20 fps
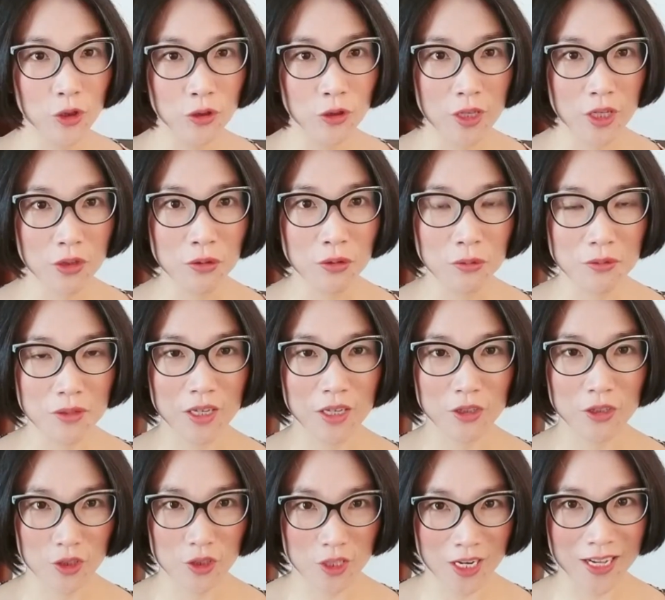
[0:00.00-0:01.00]
Going to their
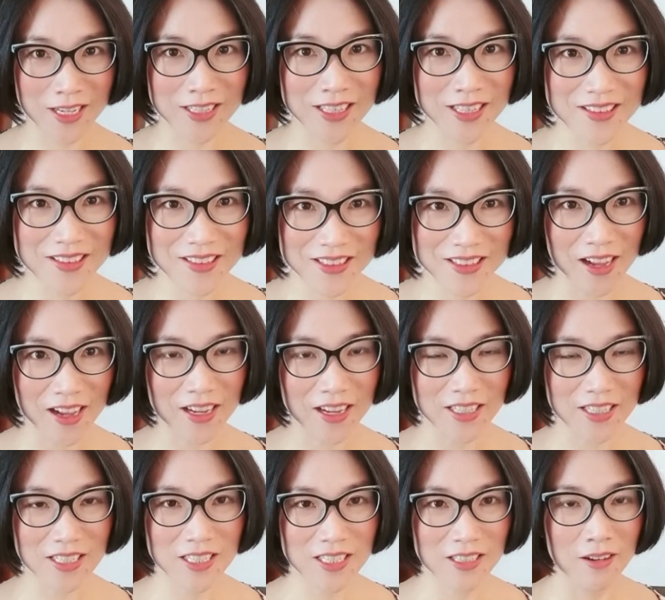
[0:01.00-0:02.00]
Chinese
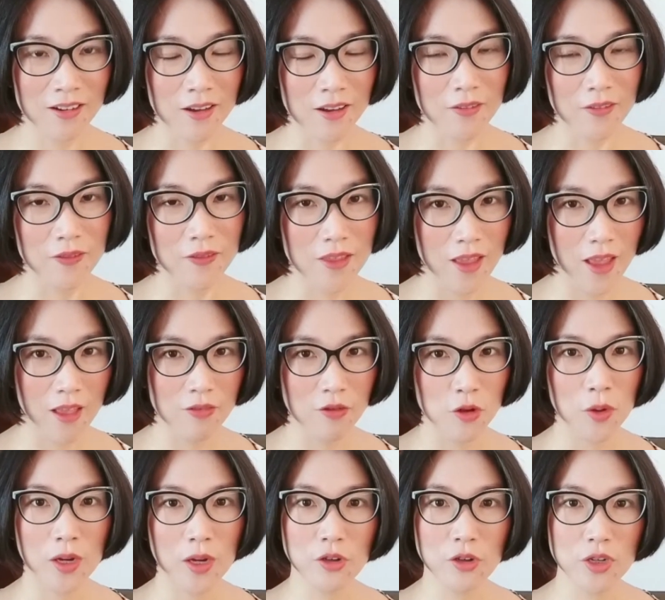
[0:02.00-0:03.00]
site, then
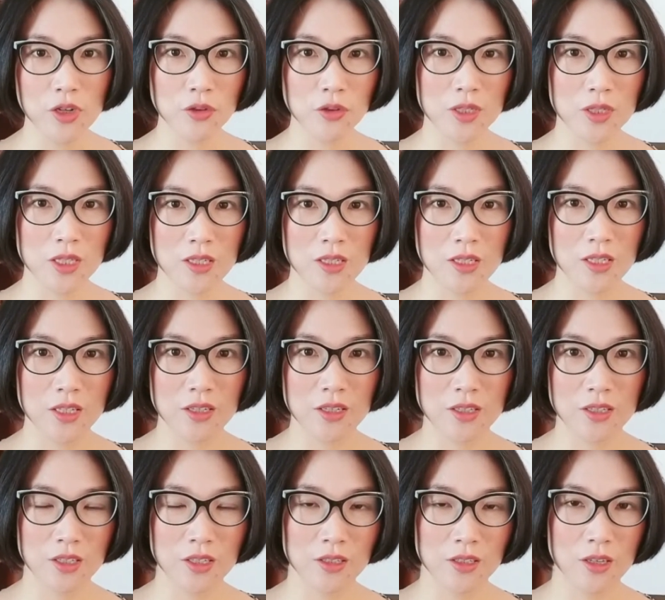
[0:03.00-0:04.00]
you are going to see
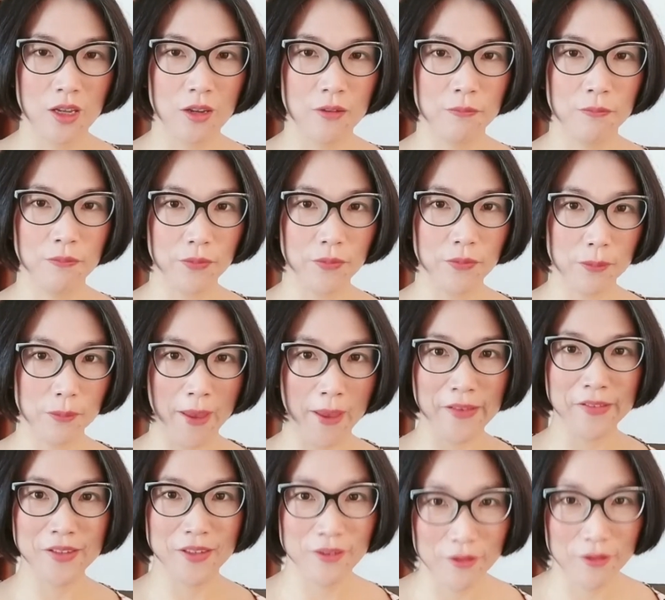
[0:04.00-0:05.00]
this
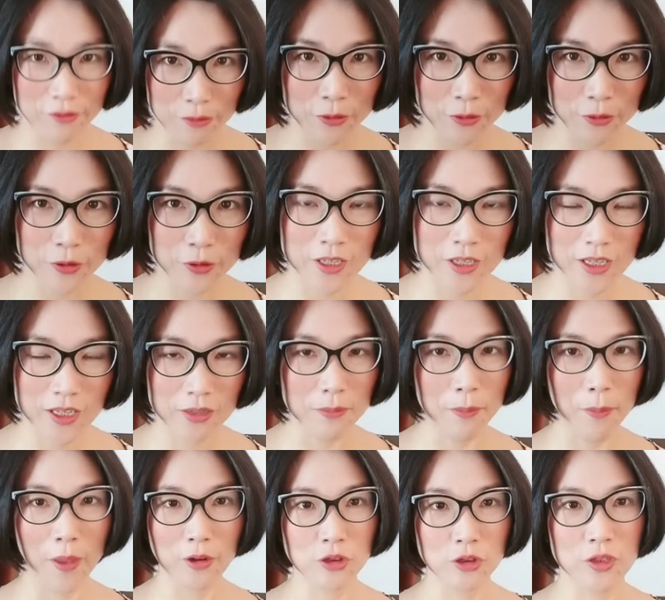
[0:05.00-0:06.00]
massive product
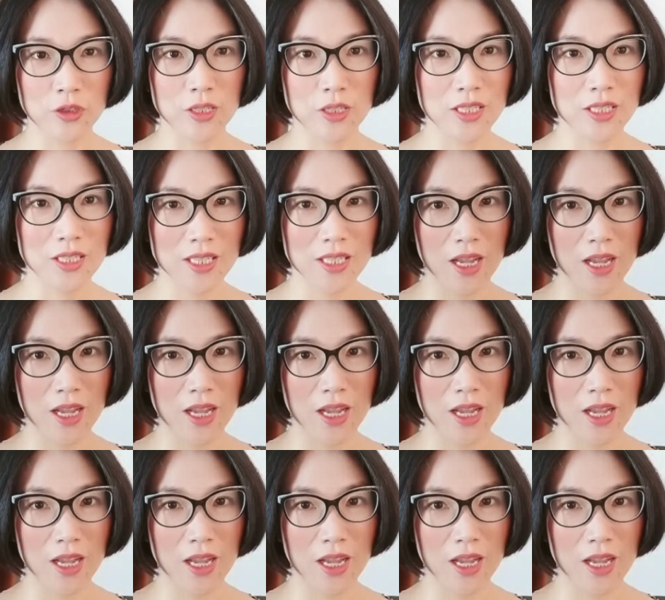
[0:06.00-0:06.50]
metrics,